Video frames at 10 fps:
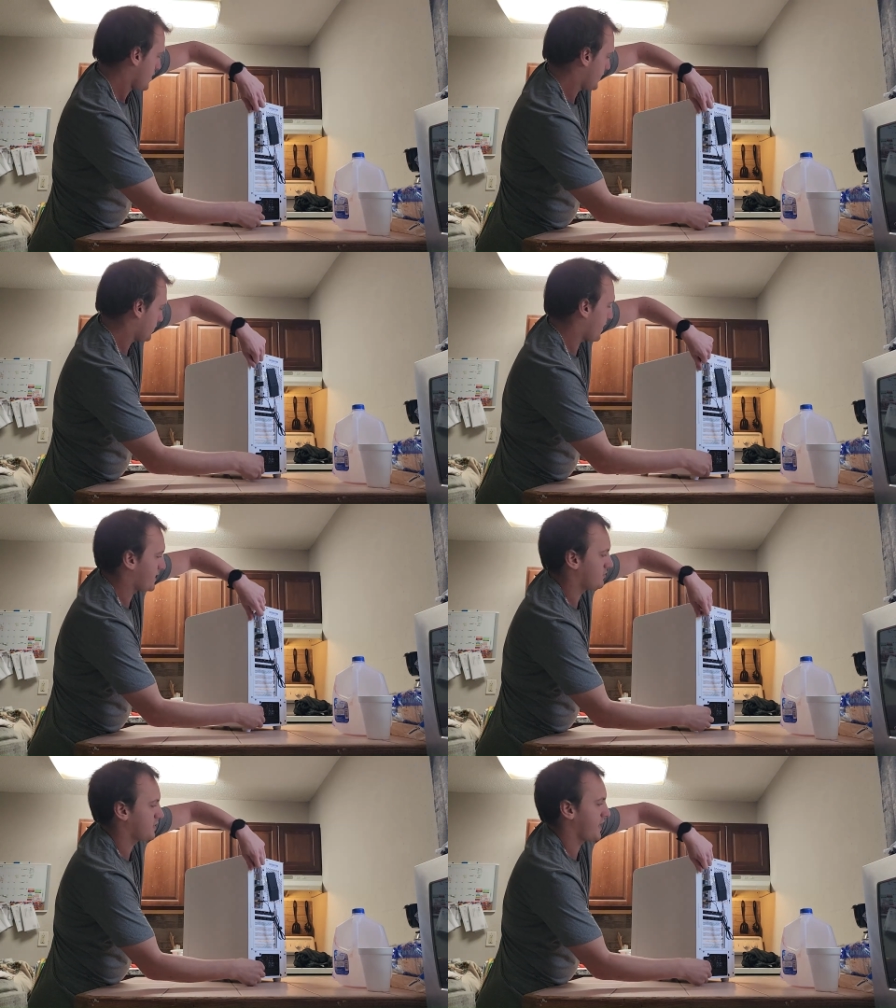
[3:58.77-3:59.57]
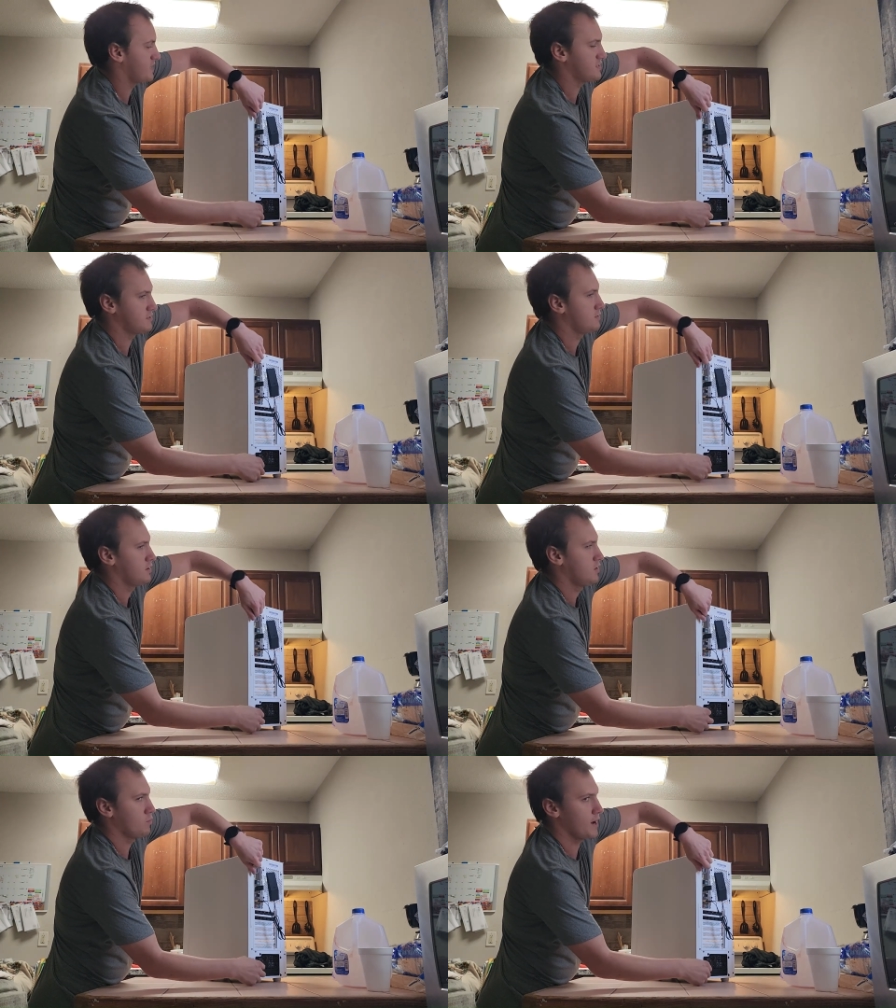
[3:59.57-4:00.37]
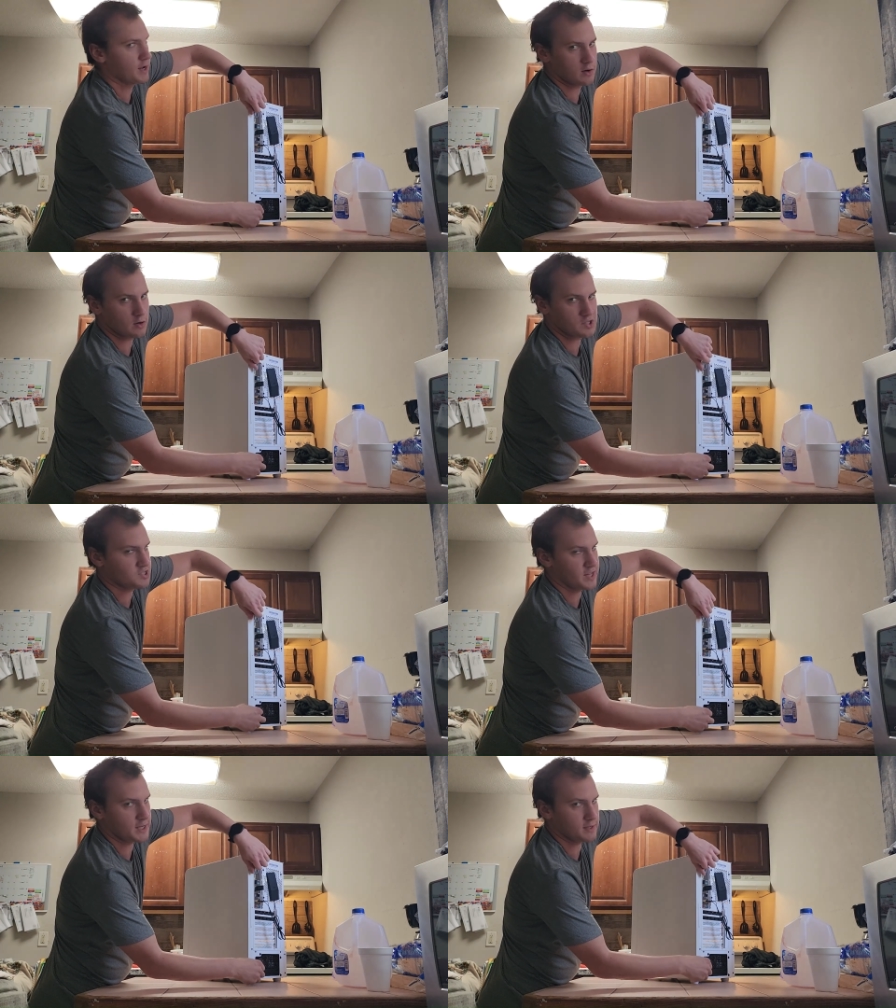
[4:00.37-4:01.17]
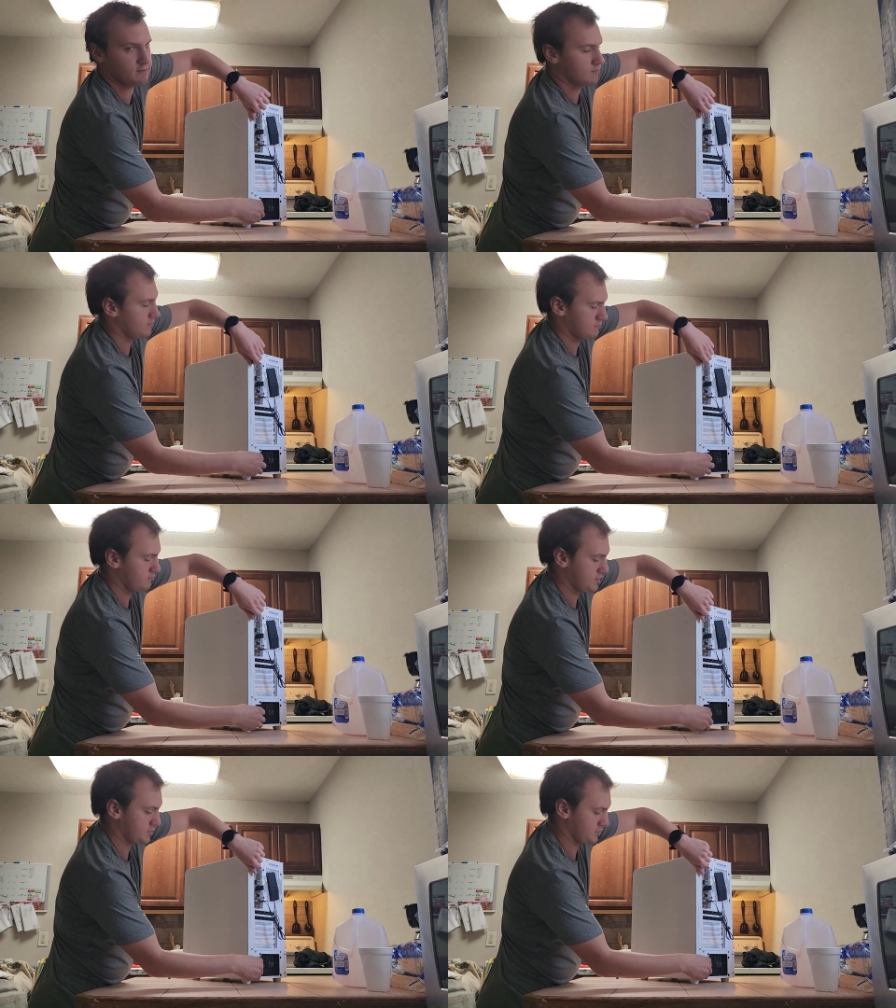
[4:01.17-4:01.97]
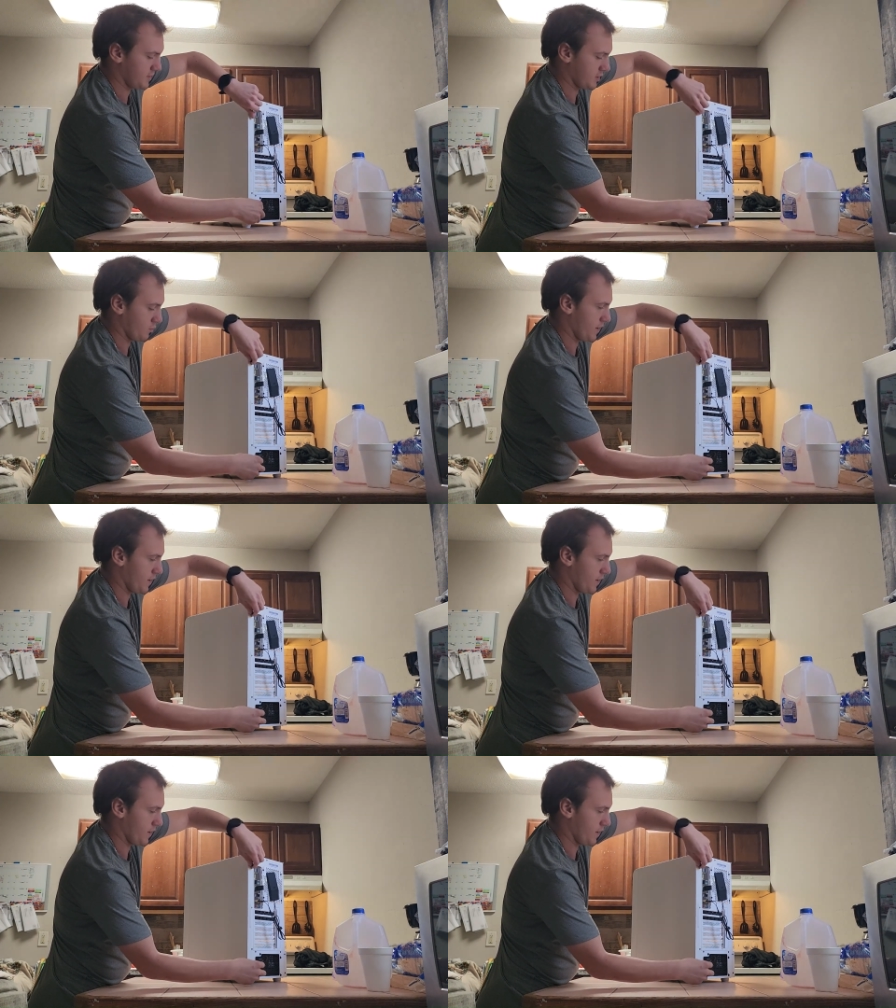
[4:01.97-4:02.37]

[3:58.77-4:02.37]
Now, the back of the case is regular, this is like a